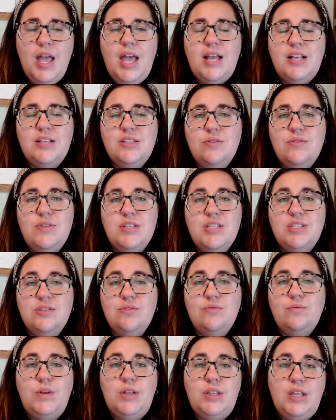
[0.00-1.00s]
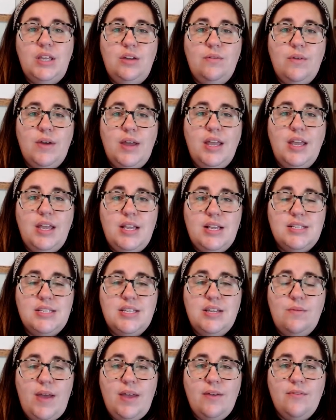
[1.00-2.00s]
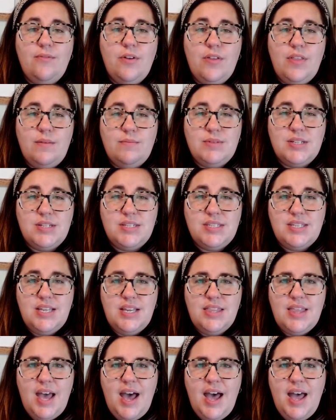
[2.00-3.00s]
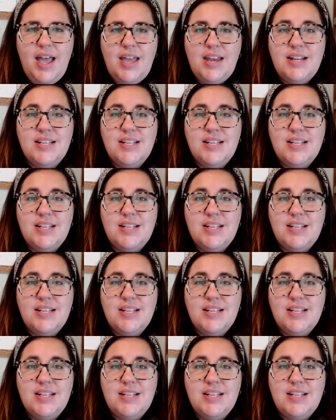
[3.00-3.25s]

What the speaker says: And so this is a really great, easy way for them to see that,